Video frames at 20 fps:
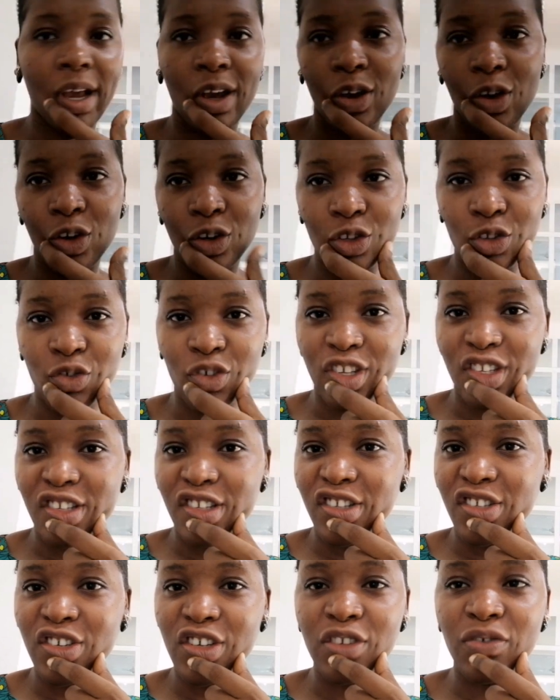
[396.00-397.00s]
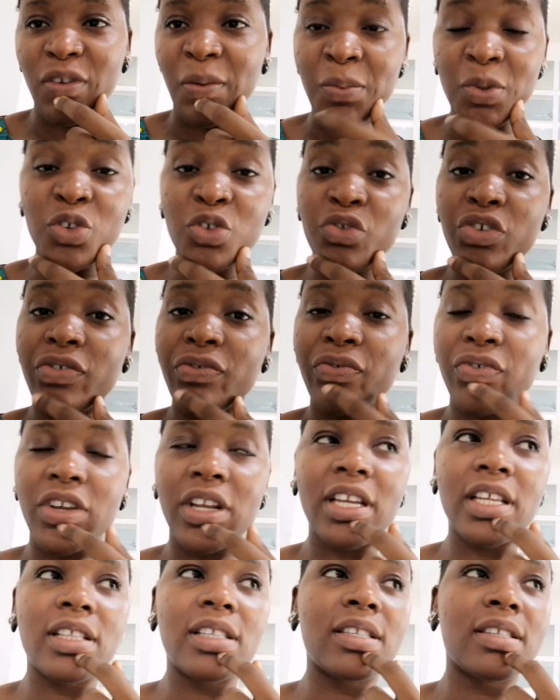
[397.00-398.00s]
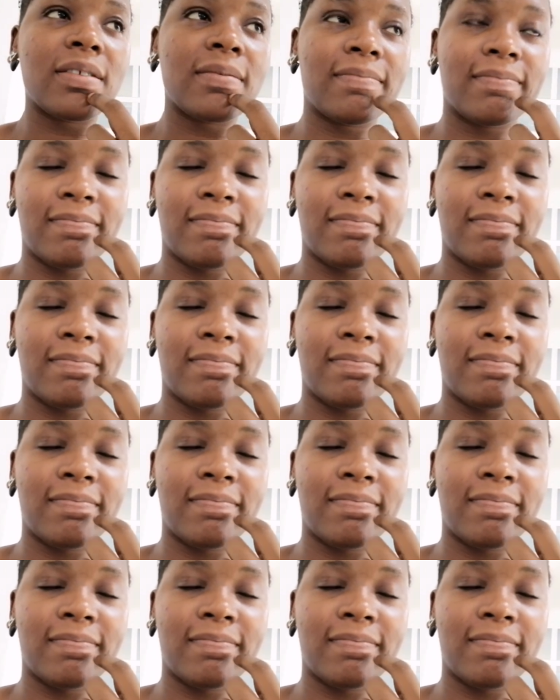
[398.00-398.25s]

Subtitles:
By God's grace, it's just for me to refill it.